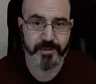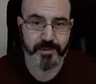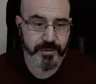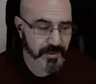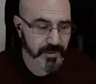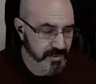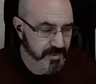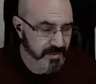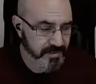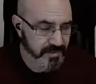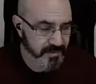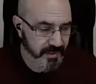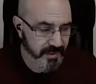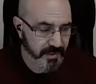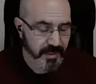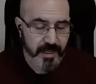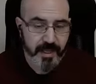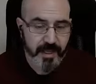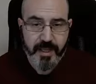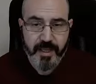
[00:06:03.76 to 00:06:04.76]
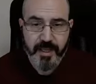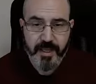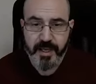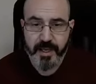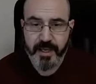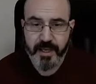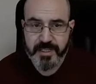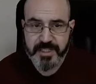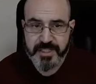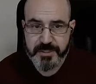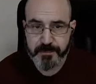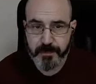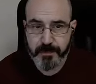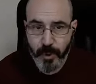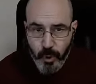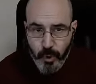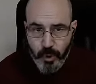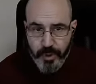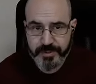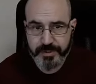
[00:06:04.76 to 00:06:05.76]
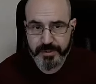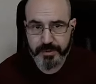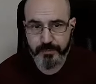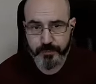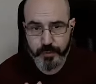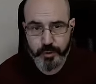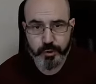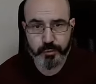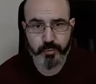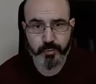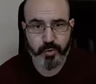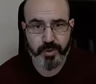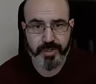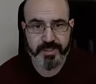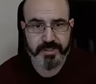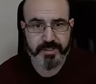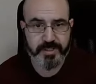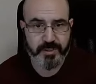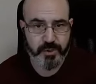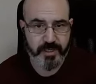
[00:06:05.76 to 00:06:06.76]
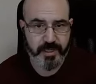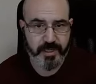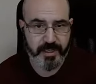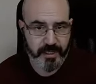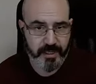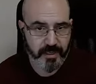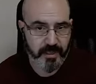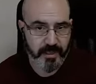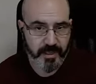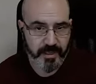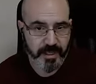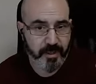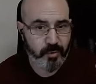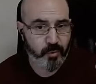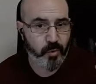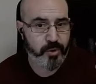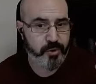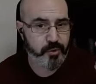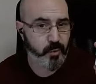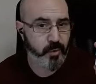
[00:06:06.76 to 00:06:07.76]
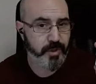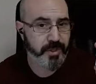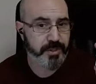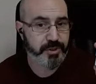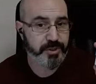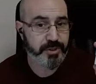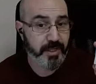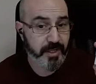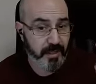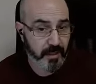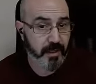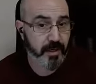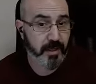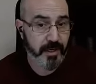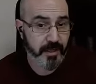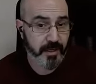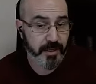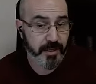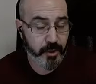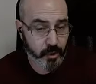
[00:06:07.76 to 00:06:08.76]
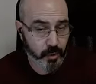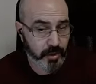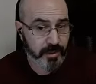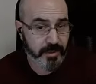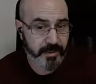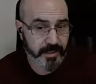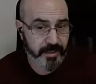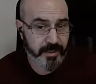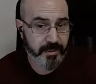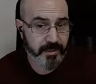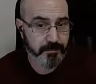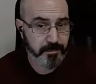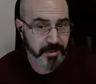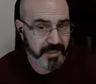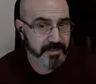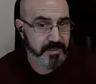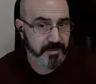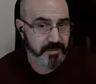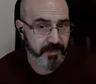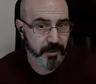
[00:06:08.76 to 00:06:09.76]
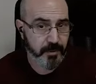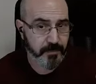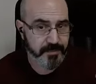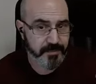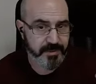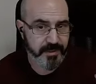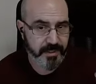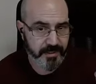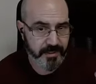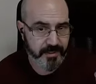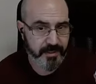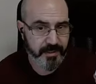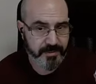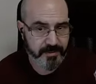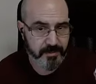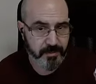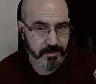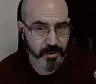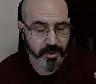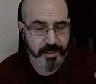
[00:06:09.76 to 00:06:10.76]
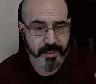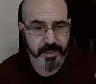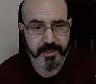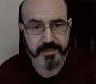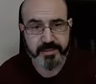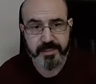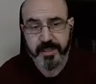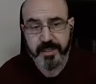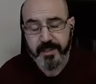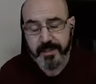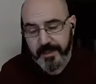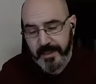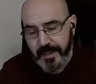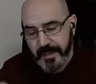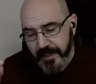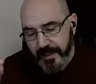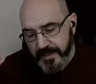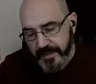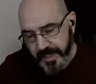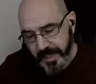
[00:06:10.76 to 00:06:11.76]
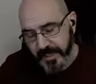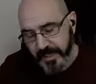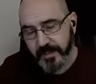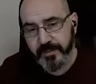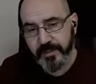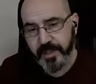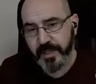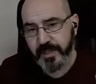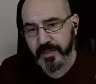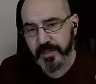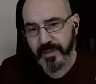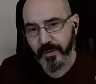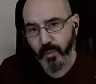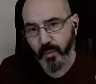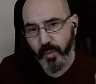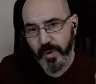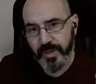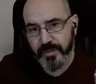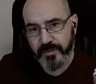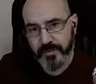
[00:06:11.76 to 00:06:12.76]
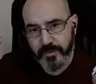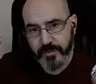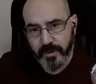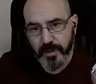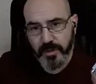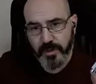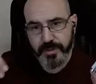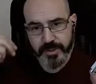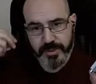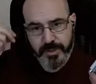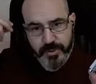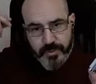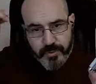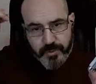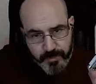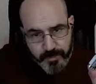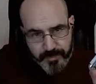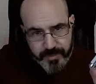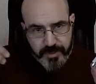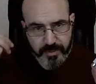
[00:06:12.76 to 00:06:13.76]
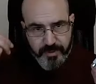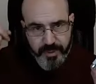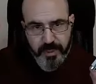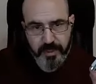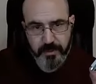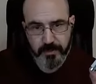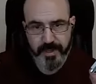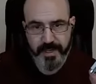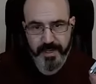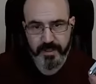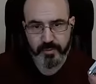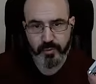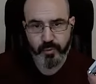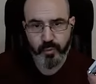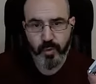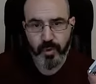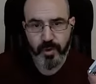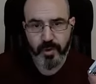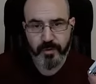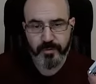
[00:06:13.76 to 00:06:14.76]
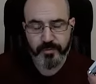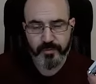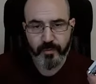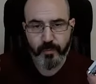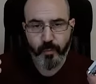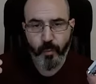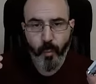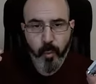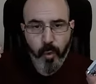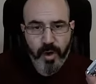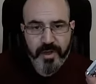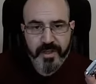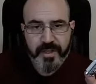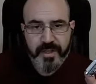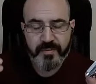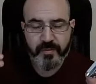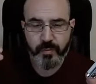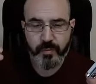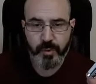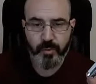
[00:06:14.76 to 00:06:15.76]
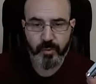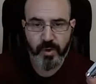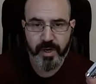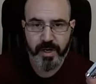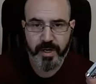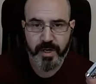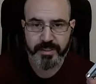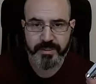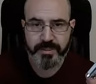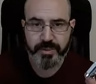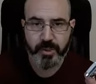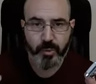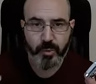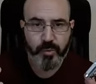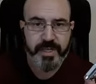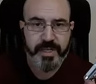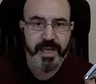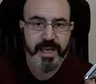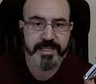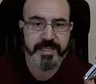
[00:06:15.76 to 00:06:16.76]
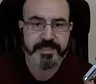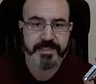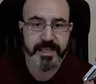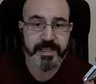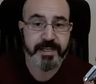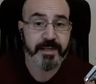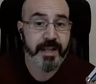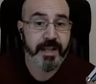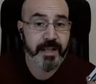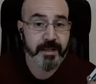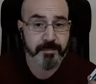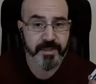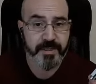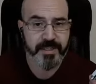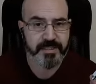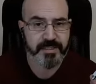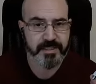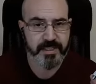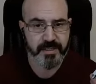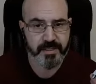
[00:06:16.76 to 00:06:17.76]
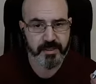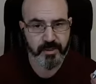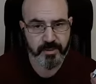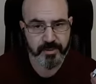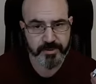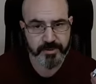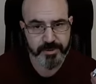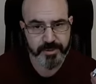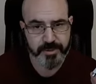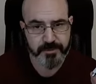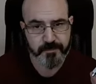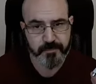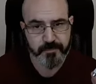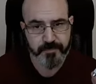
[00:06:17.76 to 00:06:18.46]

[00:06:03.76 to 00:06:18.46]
So this is the smallest footprint in-wall switch currently being developed in the market. The other thing that we started to think about was what is required to create an enabling technology.